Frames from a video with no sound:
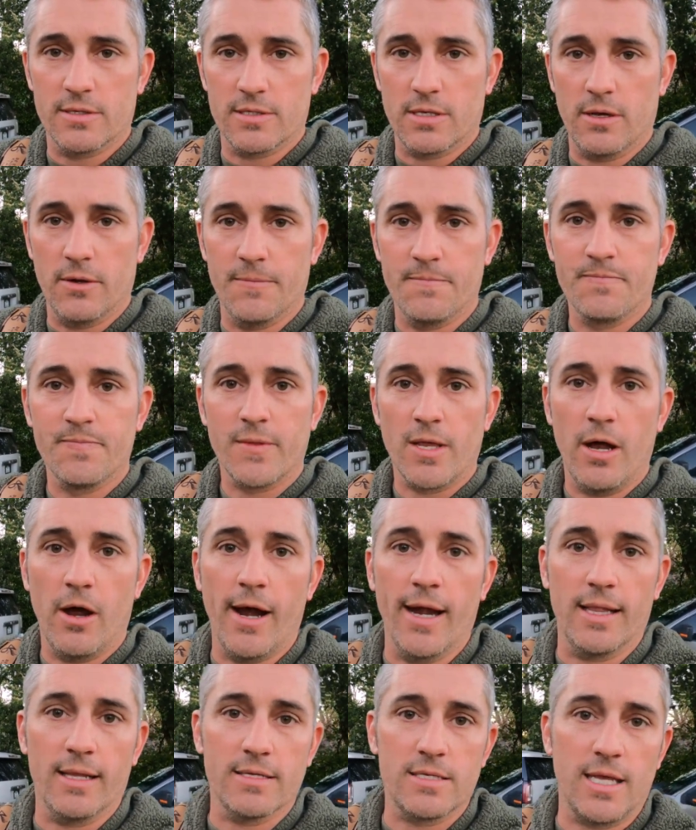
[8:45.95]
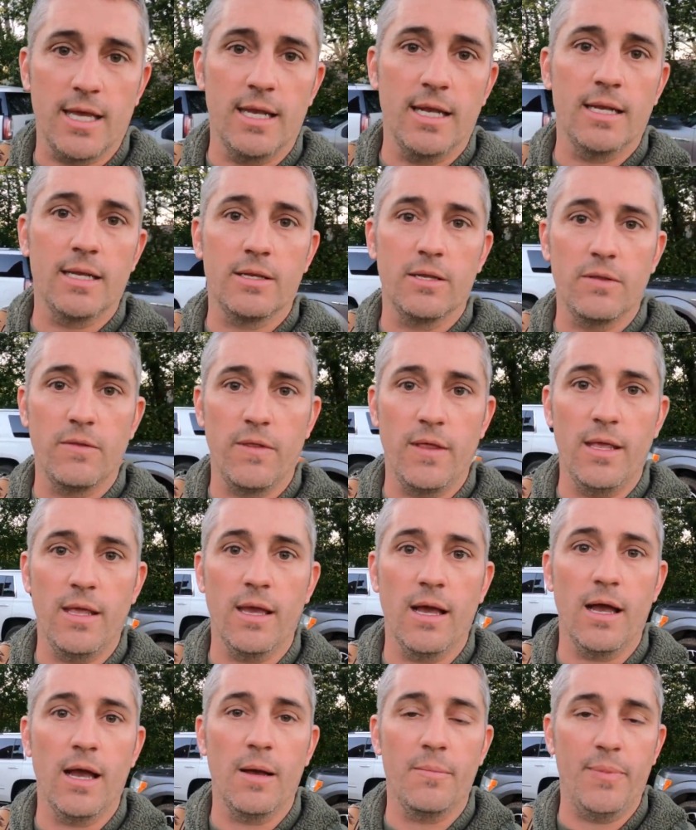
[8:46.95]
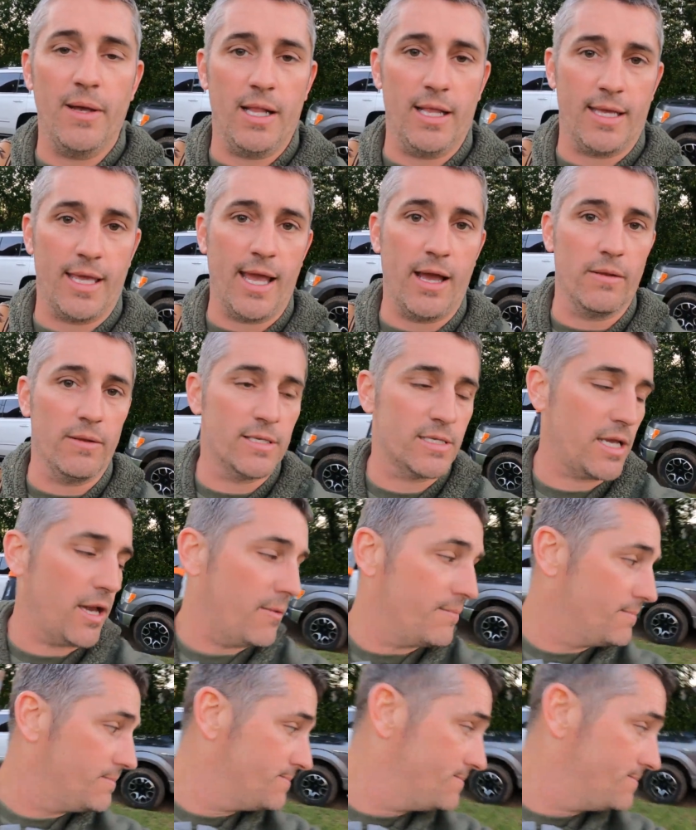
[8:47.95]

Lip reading: So, all right, let's get into the pellet count. Let's go.